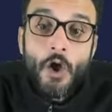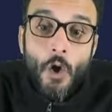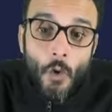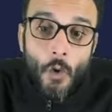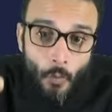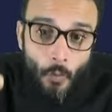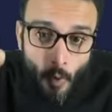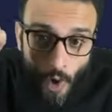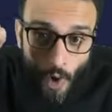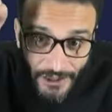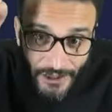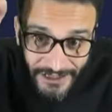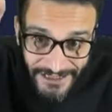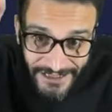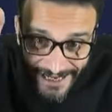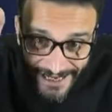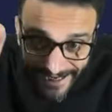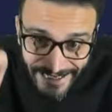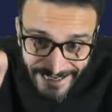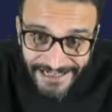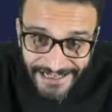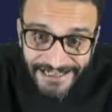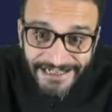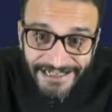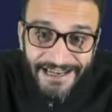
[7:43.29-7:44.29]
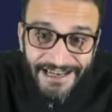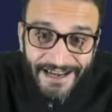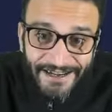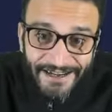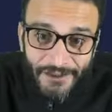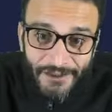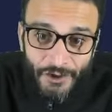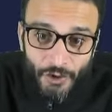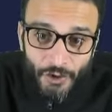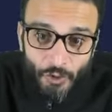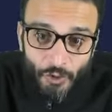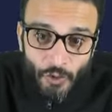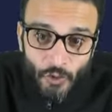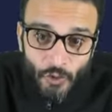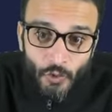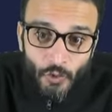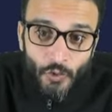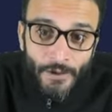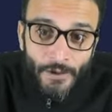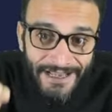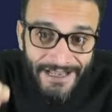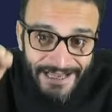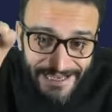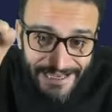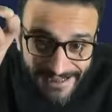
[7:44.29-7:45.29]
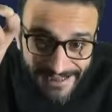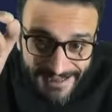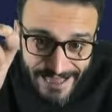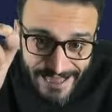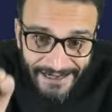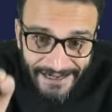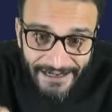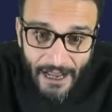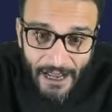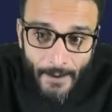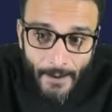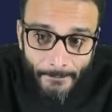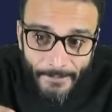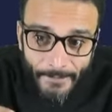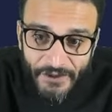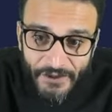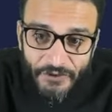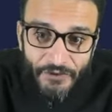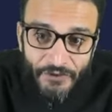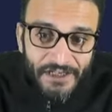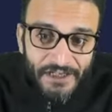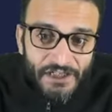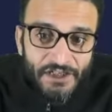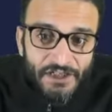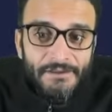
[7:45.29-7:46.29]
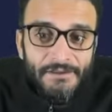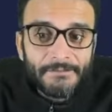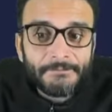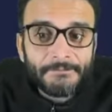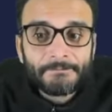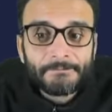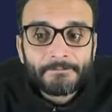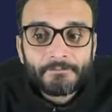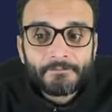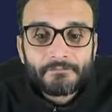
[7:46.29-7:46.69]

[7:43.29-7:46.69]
what they intend to do in that arbitration.